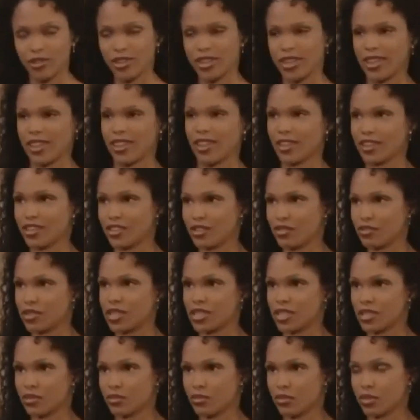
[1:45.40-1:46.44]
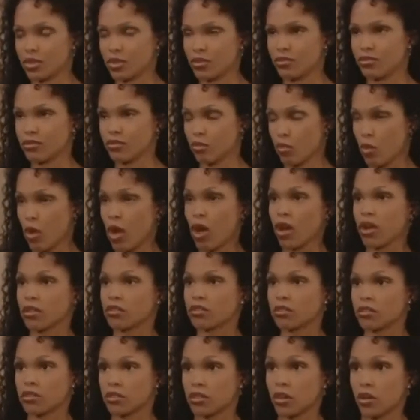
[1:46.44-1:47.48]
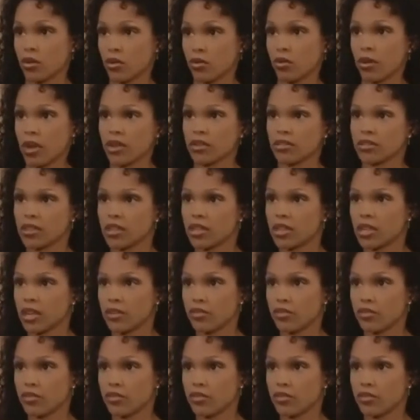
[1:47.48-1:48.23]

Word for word: you really think Theresa would want to go around